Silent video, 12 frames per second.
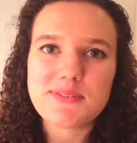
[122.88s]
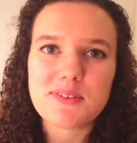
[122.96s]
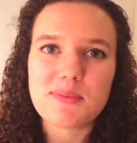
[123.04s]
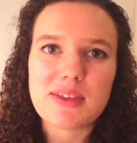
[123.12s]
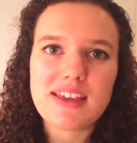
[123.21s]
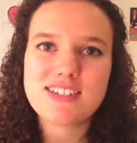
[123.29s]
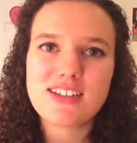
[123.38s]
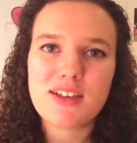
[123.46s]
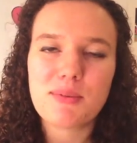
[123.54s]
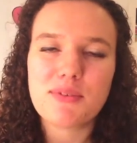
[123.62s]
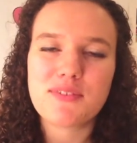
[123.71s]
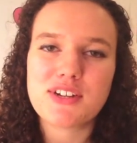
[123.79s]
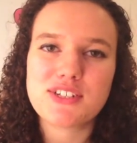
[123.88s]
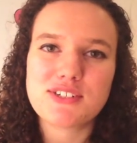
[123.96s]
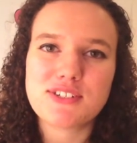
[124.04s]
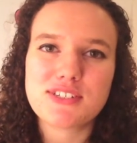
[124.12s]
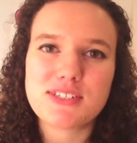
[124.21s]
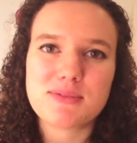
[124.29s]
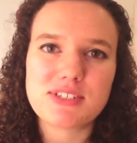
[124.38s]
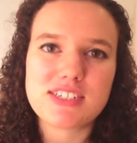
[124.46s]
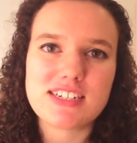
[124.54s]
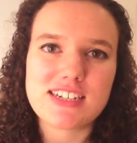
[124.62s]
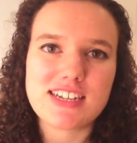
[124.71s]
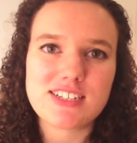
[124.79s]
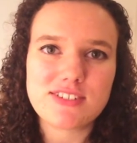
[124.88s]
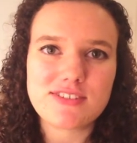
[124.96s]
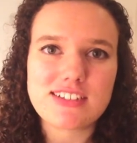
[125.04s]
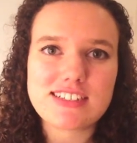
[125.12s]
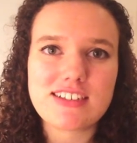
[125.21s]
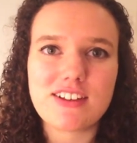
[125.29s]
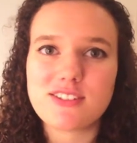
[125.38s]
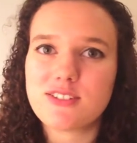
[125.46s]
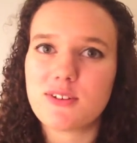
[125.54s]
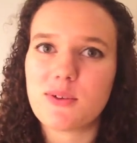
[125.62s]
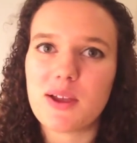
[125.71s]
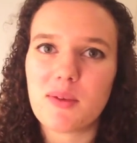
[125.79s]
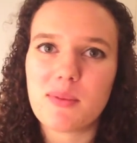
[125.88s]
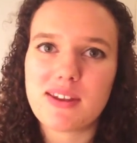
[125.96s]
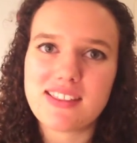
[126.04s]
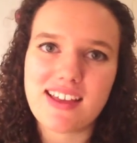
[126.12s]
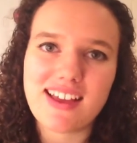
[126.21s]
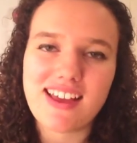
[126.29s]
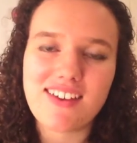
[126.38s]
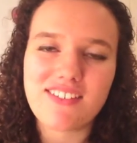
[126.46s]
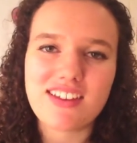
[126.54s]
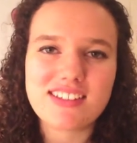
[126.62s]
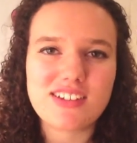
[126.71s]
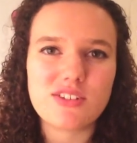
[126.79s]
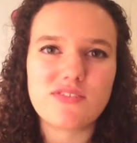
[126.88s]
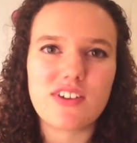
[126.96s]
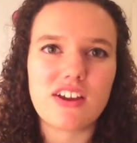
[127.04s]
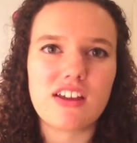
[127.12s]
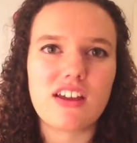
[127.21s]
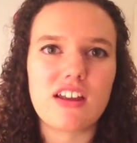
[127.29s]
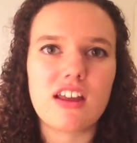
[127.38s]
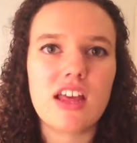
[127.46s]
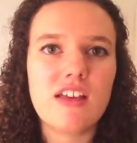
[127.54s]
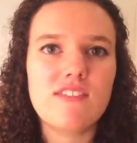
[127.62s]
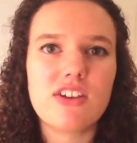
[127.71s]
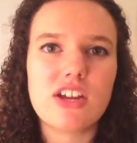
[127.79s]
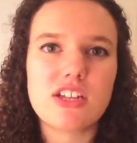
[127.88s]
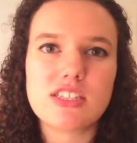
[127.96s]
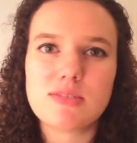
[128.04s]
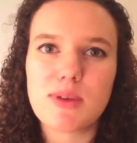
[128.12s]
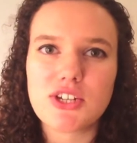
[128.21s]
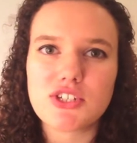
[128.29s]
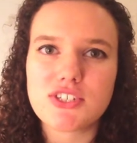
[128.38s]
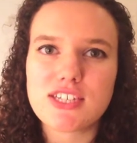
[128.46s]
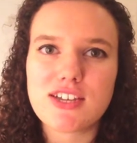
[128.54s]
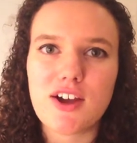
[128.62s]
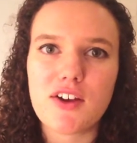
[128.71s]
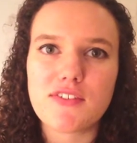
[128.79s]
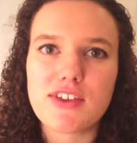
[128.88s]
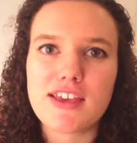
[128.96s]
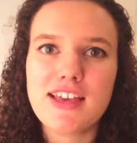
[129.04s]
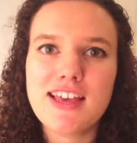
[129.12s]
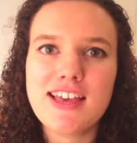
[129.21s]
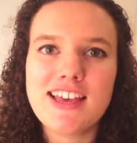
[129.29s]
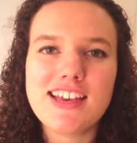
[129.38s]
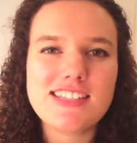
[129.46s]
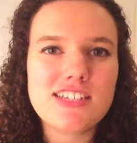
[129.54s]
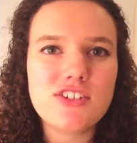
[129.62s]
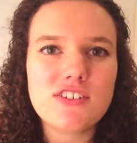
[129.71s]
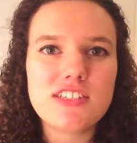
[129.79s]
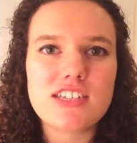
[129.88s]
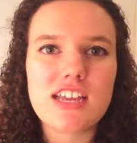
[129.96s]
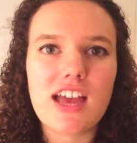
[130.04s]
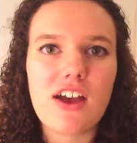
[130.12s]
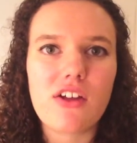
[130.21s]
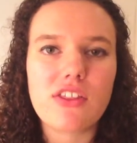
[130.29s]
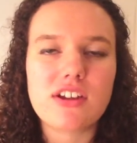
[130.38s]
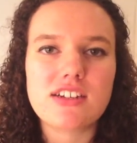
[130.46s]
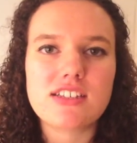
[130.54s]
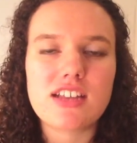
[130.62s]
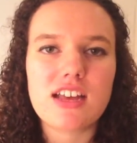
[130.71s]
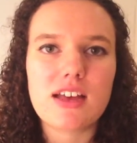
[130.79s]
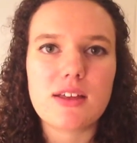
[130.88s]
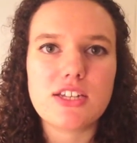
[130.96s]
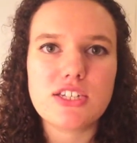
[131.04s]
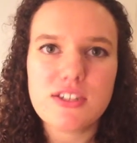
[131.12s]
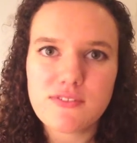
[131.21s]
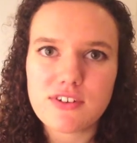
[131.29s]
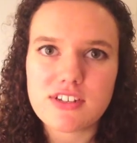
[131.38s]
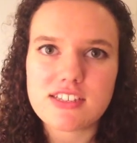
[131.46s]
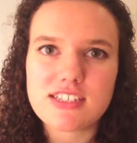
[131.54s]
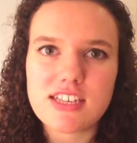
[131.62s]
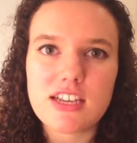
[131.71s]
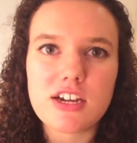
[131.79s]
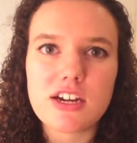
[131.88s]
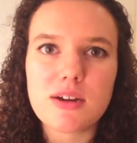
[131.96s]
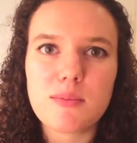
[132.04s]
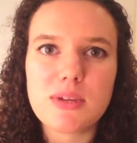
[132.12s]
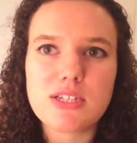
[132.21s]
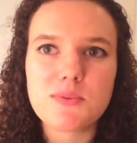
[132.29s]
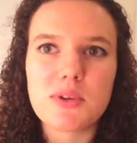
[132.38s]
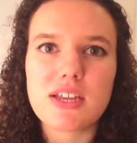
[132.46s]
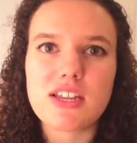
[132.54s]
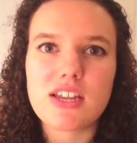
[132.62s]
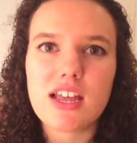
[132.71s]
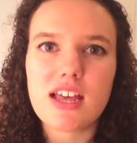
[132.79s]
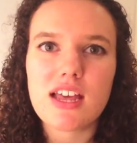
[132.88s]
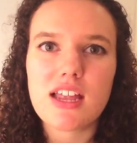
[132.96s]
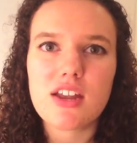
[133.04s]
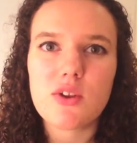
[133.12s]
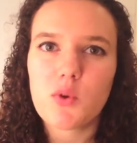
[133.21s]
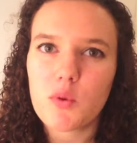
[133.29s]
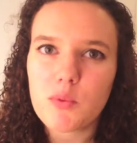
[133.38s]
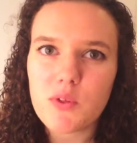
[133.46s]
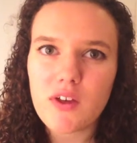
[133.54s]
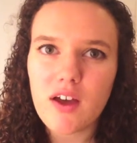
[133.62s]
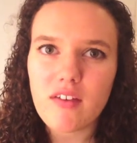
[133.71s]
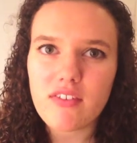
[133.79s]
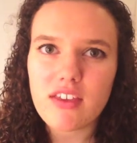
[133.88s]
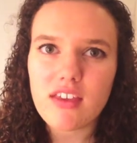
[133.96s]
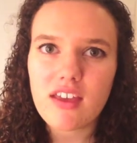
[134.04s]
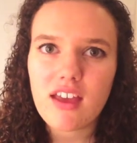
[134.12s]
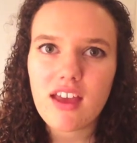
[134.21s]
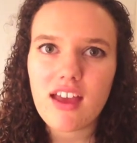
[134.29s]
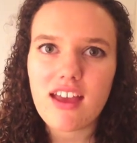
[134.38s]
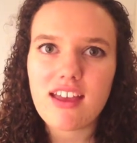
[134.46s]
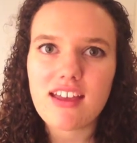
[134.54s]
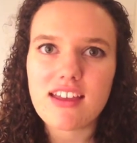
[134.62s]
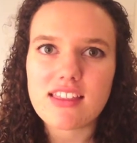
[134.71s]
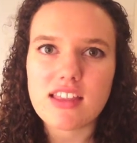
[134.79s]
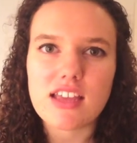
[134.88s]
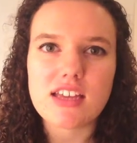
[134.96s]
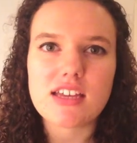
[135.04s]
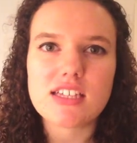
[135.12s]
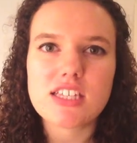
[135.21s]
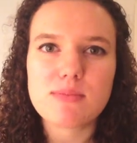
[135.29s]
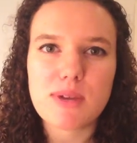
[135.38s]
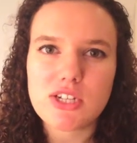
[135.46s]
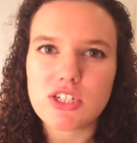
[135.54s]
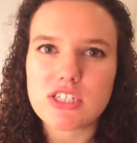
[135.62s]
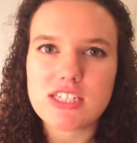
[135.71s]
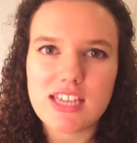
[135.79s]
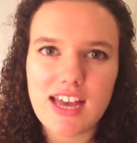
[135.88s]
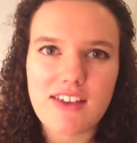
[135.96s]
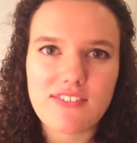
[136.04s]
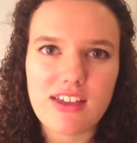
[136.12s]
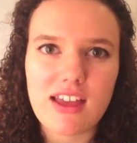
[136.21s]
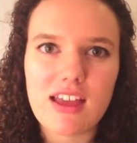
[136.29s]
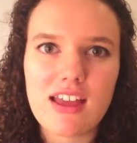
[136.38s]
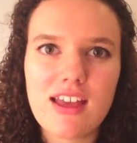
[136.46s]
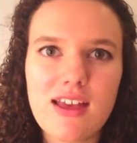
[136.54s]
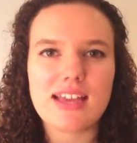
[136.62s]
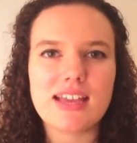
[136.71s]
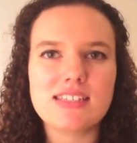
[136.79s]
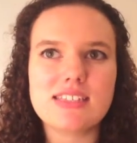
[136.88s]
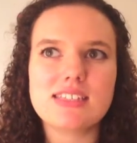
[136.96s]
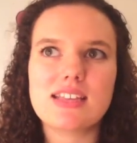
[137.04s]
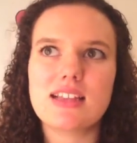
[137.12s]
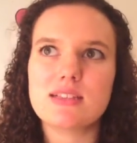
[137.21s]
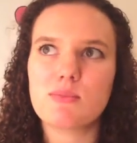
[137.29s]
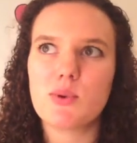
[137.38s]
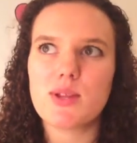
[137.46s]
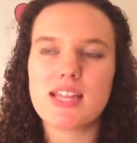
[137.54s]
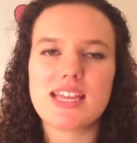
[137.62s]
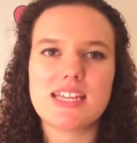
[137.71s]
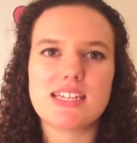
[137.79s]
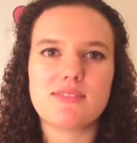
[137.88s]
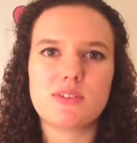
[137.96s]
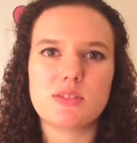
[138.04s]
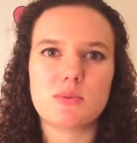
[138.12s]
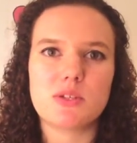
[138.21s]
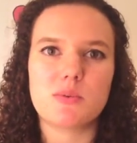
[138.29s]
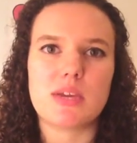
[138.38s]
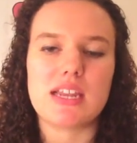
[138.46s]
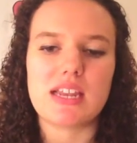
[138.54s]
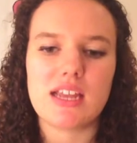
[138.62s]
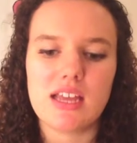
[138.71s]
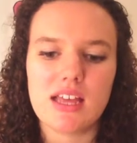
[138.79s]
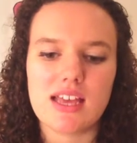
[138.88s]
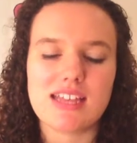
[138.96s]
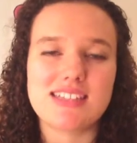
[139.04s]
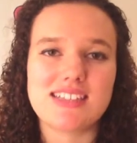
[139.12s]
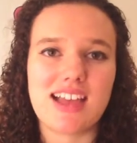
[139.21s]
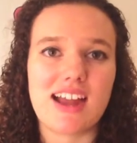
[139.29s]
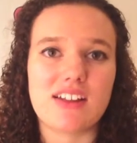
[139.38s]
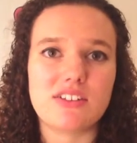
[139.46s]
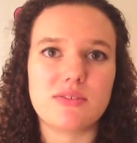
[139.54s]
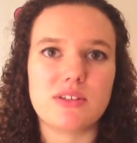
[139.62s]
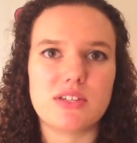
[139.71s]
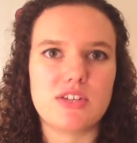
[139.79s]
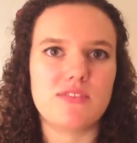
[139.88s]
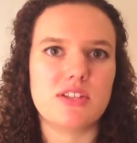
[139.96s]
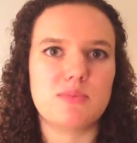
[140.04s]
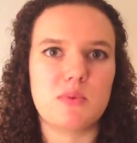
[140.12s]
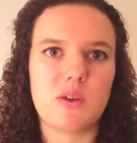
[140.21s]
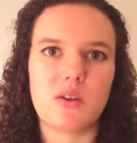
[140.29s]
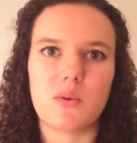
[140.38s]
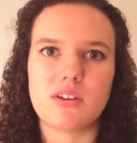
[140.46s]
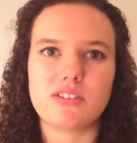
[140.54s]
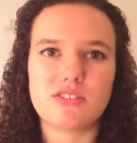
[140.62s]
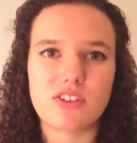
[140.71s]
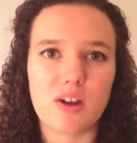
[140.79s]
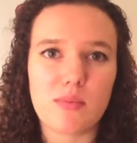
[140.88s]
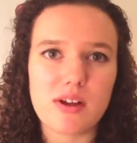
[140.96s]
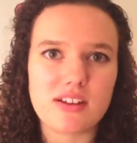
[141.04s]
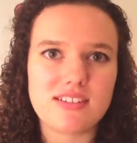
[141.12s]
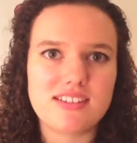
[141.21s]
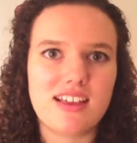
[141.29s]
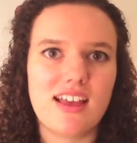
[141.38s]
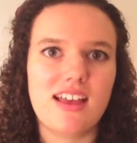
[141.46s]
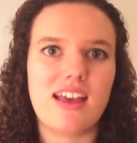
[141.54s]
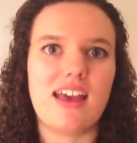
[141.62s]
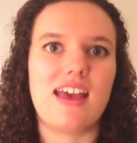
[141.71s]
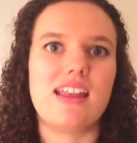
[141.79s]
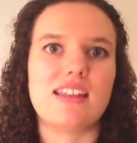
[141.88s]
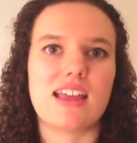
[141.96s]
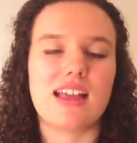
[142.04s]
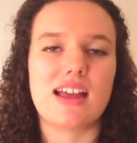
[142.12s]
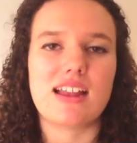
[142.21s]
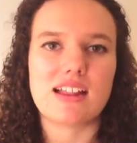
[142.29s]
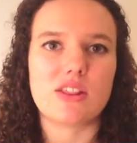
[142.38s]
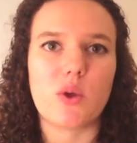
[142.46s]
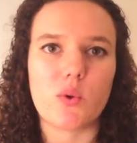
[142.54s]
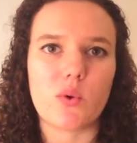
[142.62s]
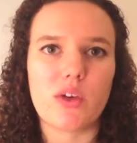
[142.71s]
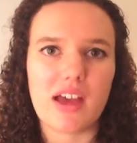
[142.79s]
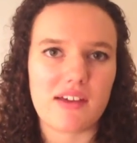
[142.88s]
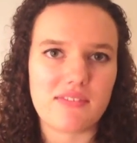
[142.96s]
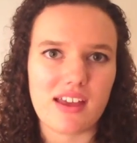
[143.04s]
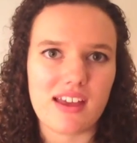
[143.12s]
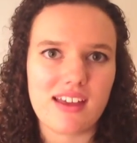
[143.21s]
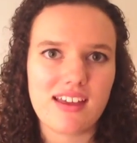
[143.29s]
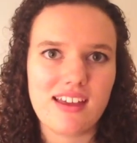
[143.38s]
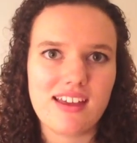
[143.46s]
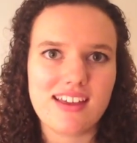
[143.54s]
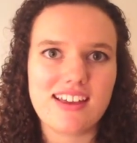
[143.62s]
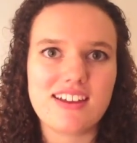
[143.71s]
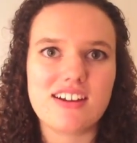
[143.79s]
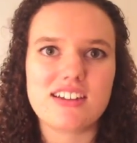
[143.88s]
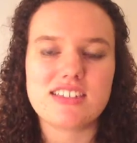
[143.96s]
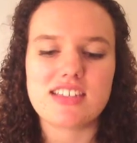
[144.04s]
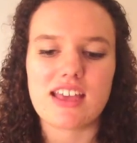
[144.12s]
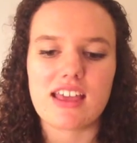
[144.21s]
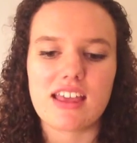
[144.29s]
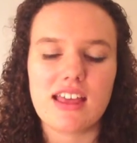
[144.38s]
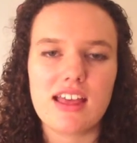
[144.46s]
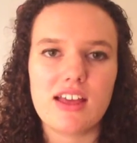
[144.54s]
for me. A couple French girls that were sitting next to us also recommended that cafe and said it was very good specialty coffee. It's interesting how there's a difference here between normal coffee and like a specialty cafe. I guess it's more like a difference between, in Seattle, a difference between going to Starbucks and like a local cafe. Here it's like